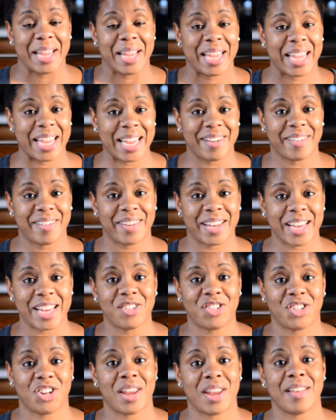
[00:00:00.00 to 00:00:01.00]
He
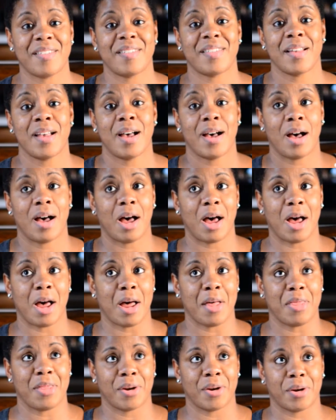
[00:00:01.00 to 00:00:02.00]
teaches
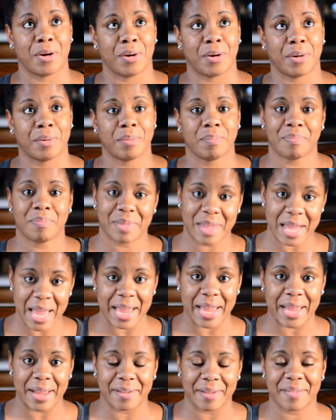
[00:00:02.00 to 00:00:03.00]
other
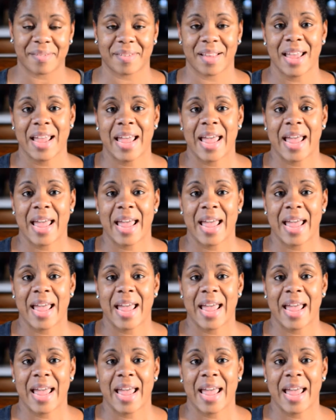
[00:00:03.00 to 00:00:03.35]
things.